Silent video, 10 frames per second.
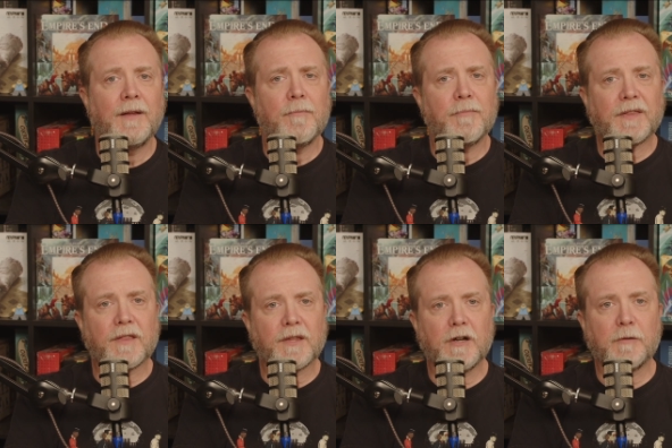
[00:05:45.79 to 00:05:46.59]
But the
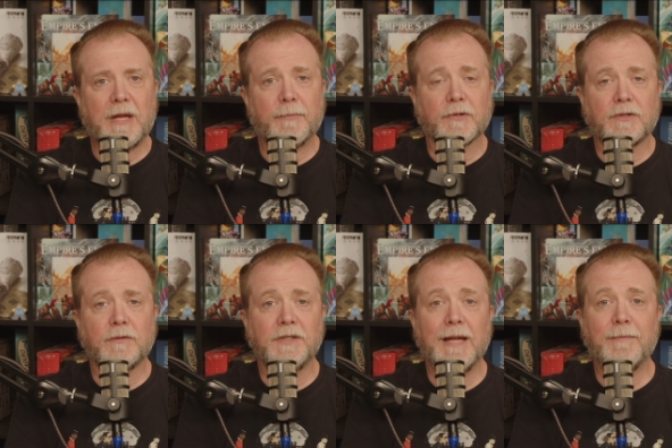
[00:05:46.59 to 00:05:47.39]
Thardic people
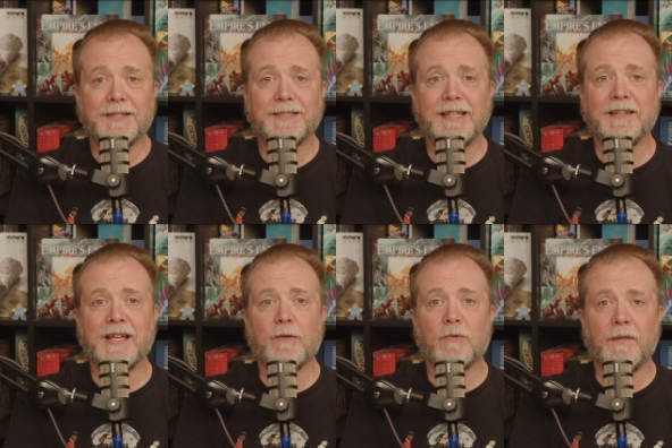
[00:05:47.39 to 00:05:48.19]
soon came to see
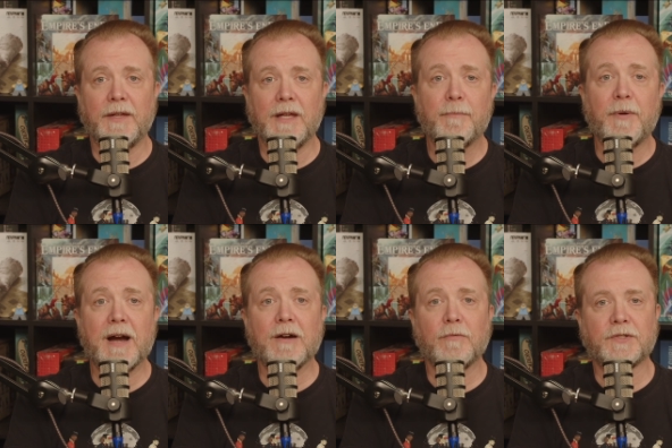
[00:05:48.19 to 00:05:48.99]
that while the
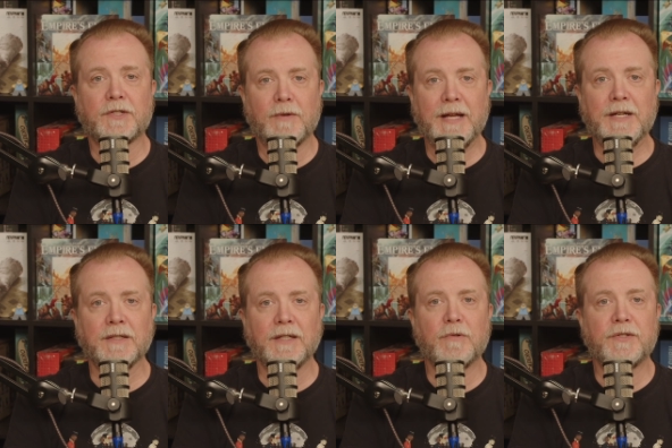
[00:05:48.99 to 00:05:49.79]
empire was
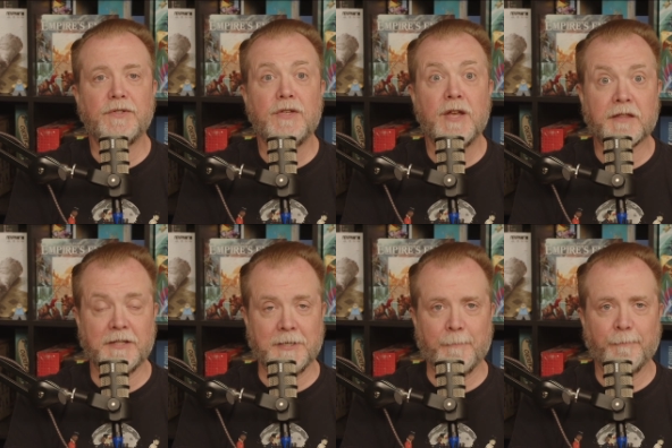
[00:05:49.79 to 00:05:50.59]
tyrannical, it was
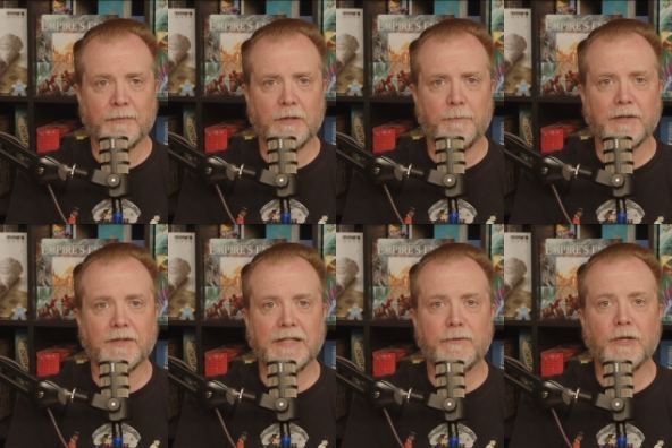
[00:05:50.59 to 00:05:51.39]
nothing compared to
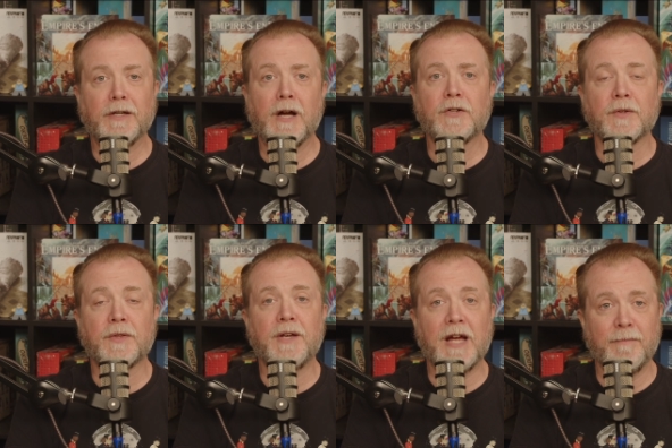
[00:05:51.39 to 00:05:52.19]
living under the
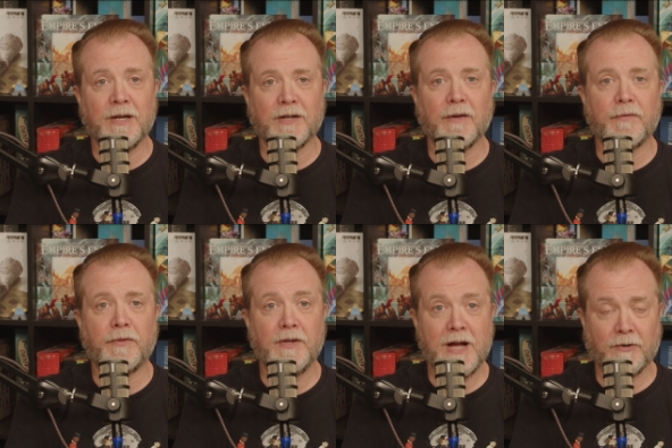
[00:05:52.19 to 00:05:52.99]
nightmare of the
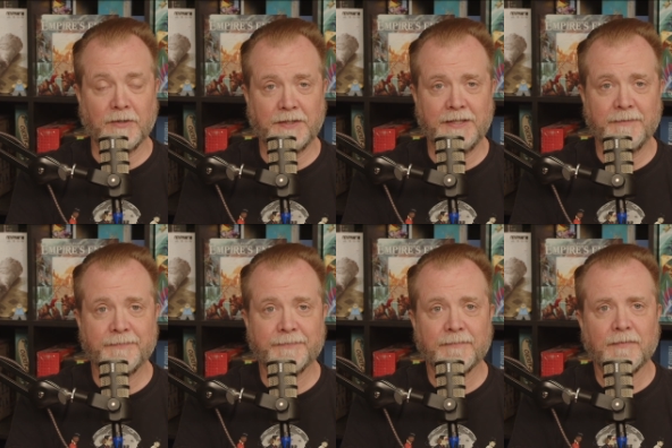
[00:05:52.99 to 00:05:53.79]
theocracy.
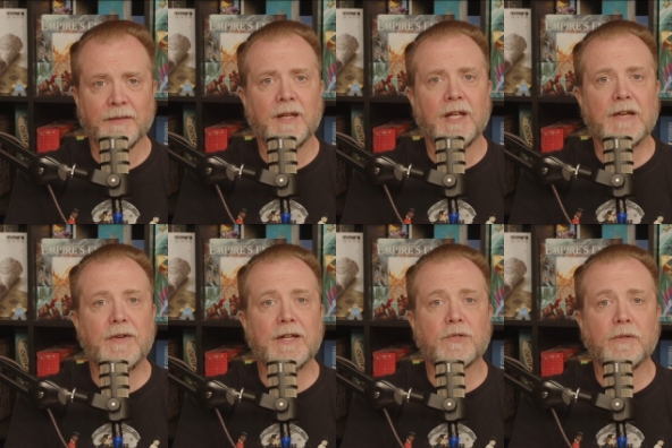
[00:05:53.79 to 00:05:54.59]

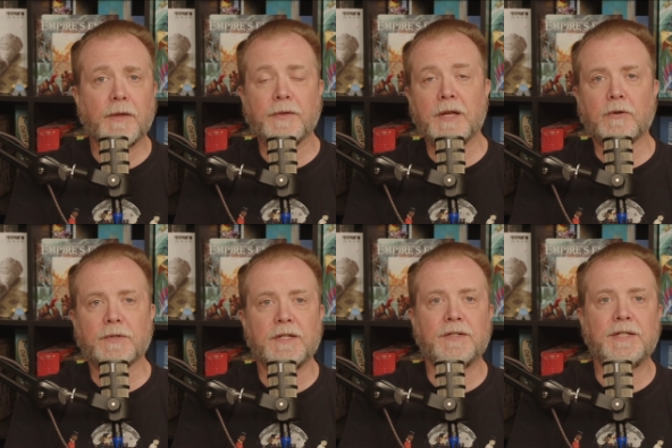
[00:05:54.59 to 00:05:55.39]
Eventually, the
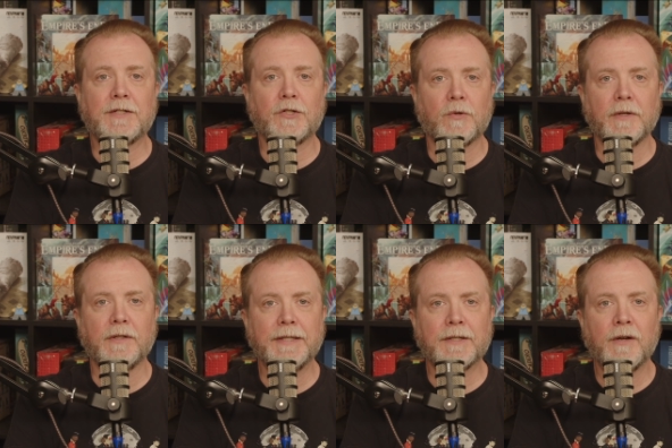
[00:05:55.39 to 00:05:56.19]
theocracy's dictatorial
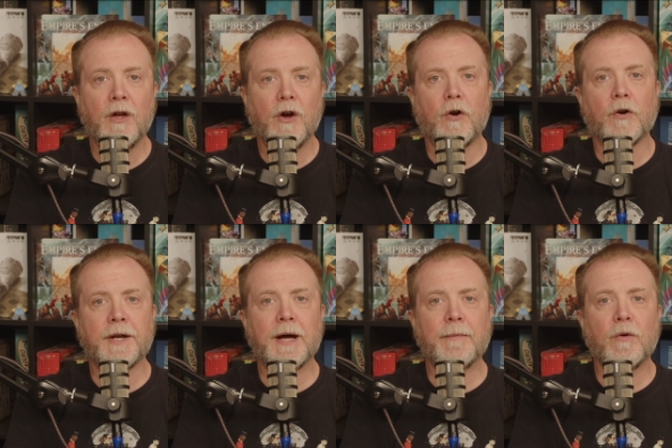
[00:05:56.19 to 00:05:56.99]
leader,
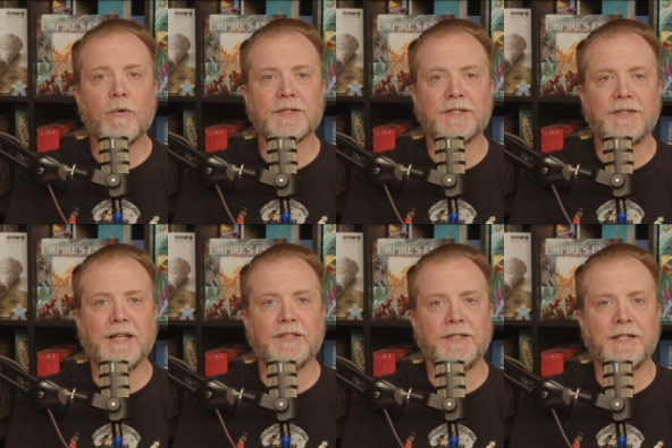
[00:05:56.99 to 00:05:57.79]
Horanam, was
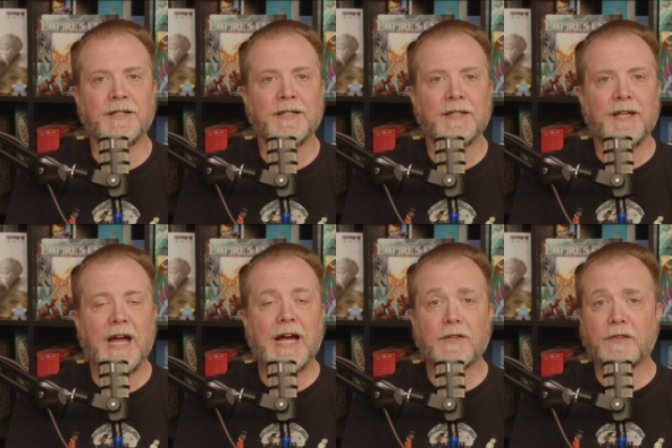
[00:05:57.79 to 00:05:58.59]
assassinated,
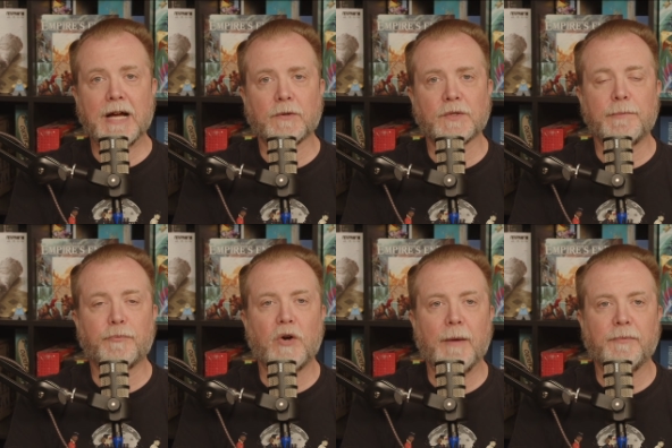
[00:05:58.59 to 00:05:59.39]
and the theocracy
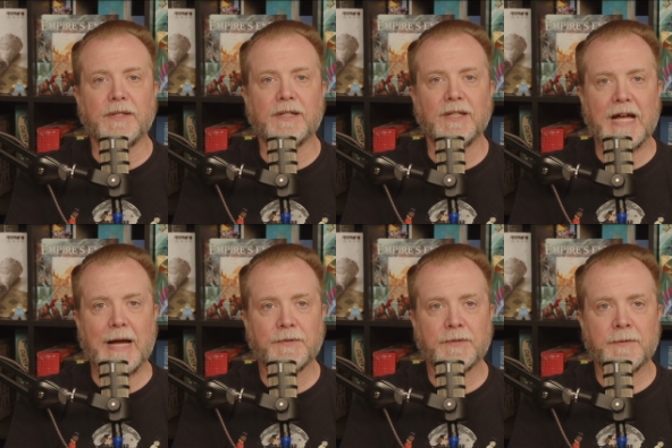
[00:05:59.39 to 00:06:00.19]
promptly
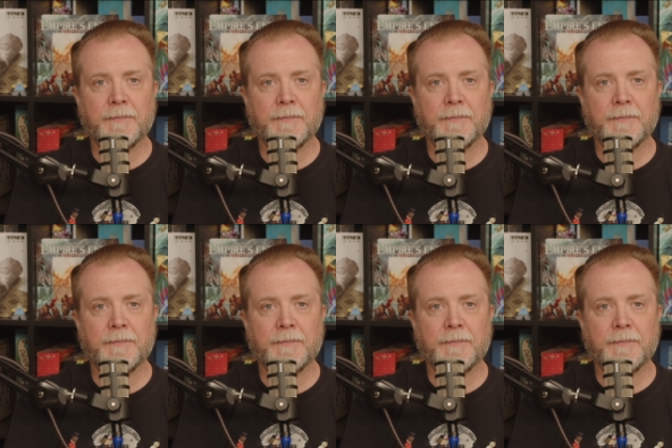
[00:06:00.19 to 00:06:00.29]
collapsed.